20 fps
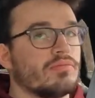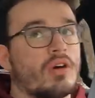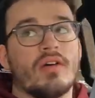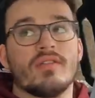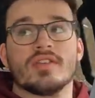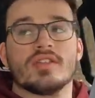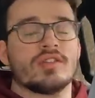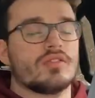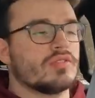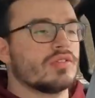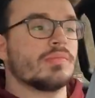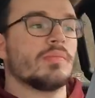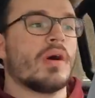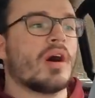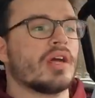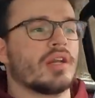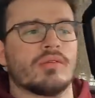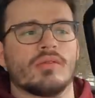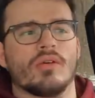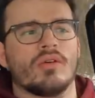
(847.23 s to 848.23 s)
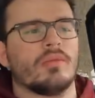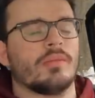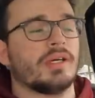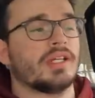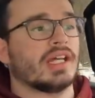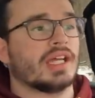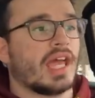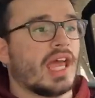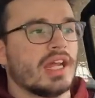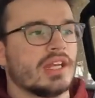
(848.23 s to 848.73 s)
Obviously there's body roll,
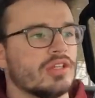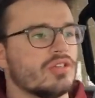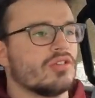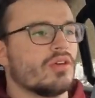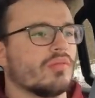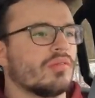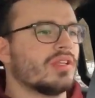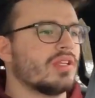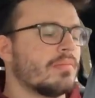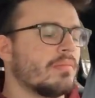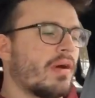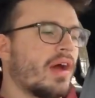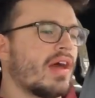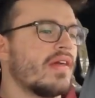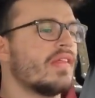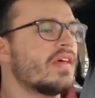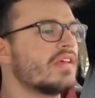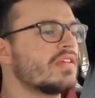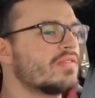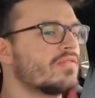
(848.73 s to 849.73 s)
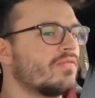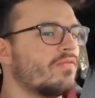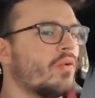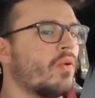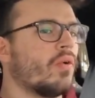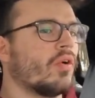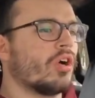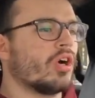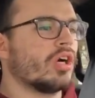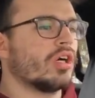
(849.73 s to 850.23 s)
but again, you don't really buy this
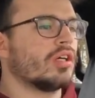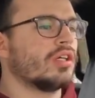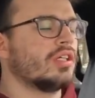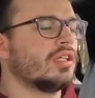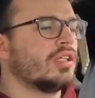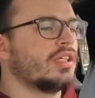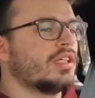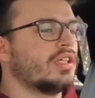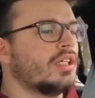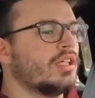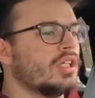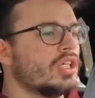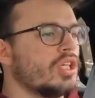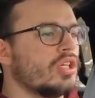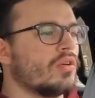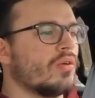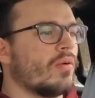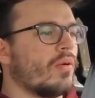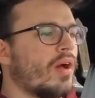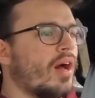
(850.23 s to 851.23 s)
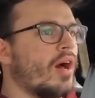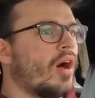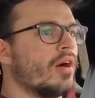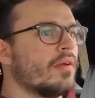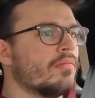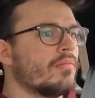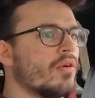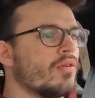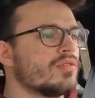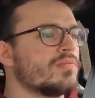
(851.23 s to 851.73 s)
for, you know,
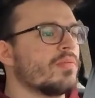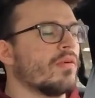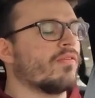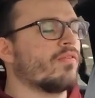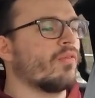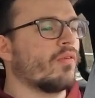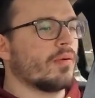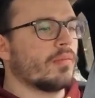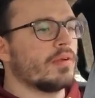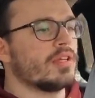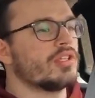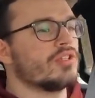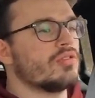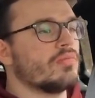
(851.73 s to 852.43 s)
utmost performance.